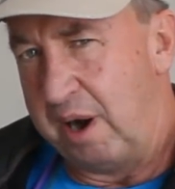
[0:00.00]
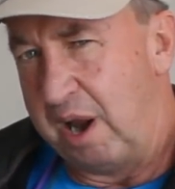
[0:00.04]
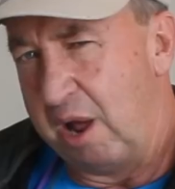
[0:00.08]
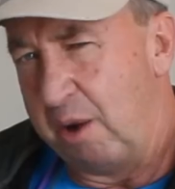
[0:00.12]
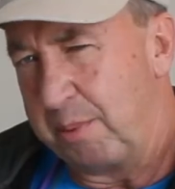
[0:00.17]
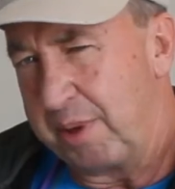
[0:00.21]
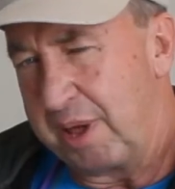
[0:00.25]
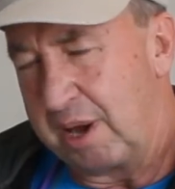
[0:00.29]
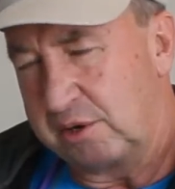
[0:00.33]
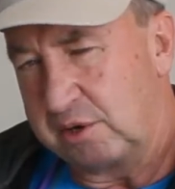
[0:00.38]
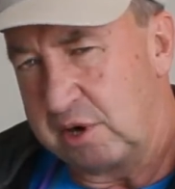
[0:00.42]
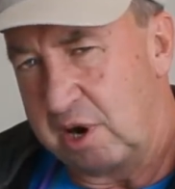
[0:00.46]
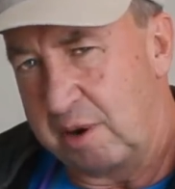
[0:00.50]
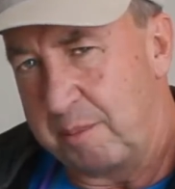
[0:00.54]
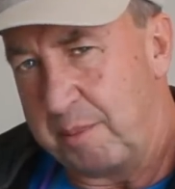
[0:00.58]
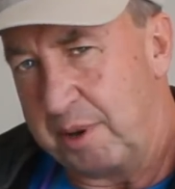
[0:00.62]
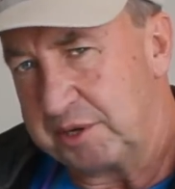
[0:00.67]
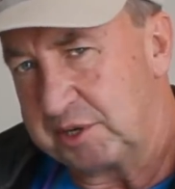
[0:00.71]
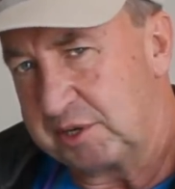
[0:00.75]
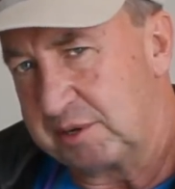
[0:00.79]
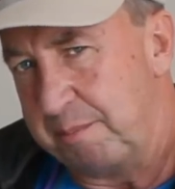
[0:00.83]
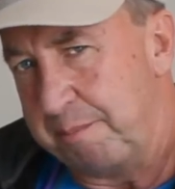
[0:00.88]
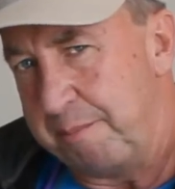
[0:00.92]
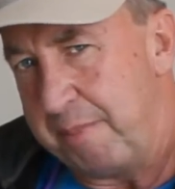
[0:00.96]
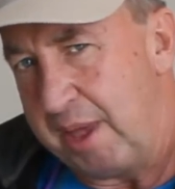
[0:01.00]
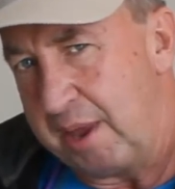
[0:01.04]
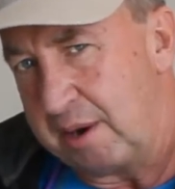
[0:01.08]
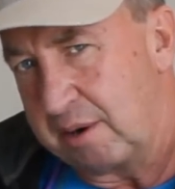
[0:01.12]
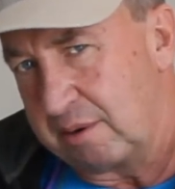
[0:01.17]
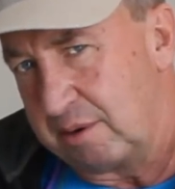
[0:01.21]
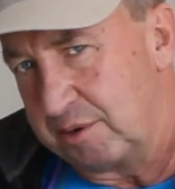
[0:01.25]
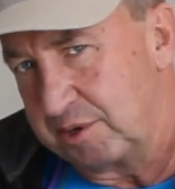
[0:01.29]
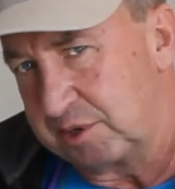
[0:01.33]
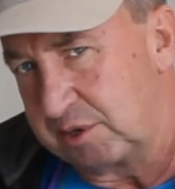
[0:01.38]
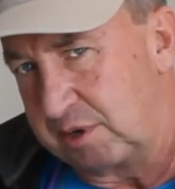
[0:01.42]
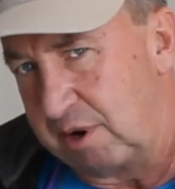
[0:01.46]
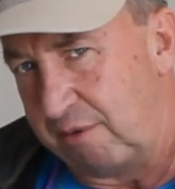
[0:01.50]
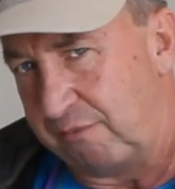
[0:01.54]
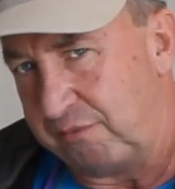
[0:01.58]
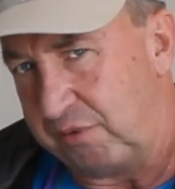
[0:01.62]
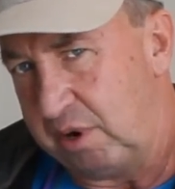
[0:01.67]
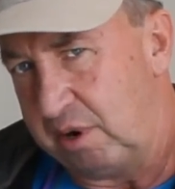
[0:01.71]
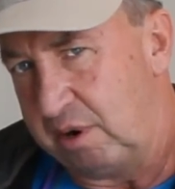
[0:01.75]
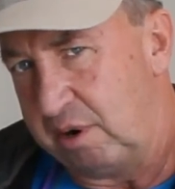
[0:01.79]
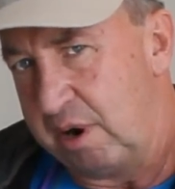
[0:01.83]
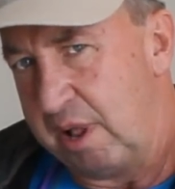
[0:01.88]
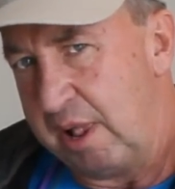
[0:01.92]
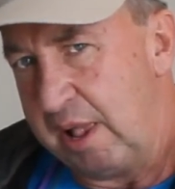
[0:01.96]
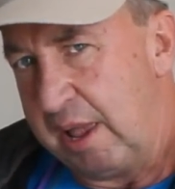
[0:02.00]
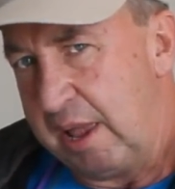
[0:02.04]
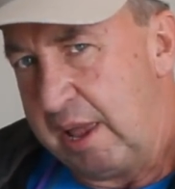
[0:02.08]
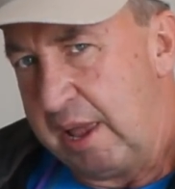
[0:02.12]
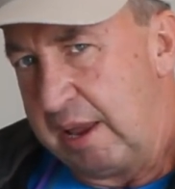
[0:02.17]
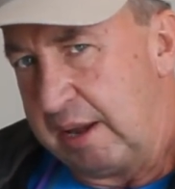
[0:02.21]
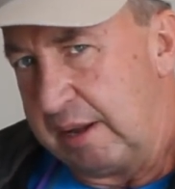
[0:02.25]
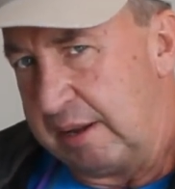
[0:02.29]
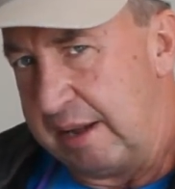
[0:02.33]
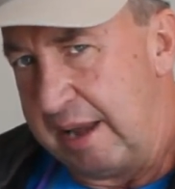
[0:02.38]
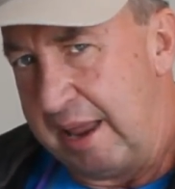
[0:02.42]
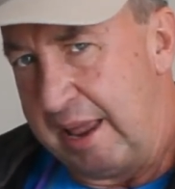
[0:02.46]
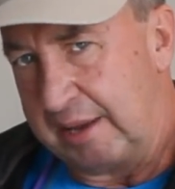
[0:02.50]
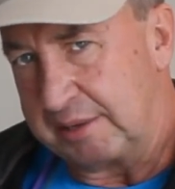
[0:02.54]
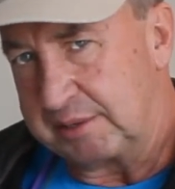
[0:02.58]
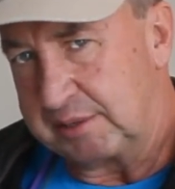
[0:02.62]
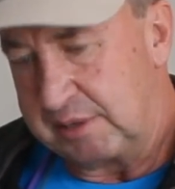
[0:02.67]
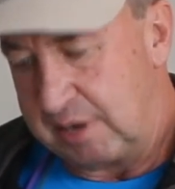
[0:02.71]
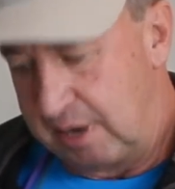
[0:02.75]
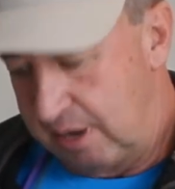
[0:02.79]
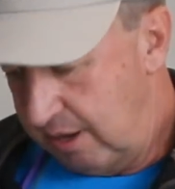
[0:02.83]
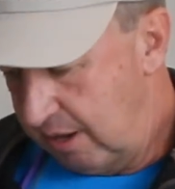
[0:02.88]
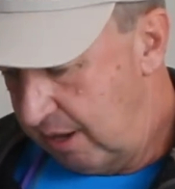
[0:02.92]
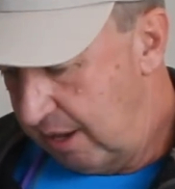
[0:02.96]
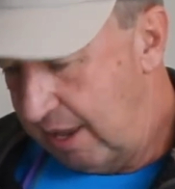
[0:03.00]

Now, we got to talk about some medical stuff here next.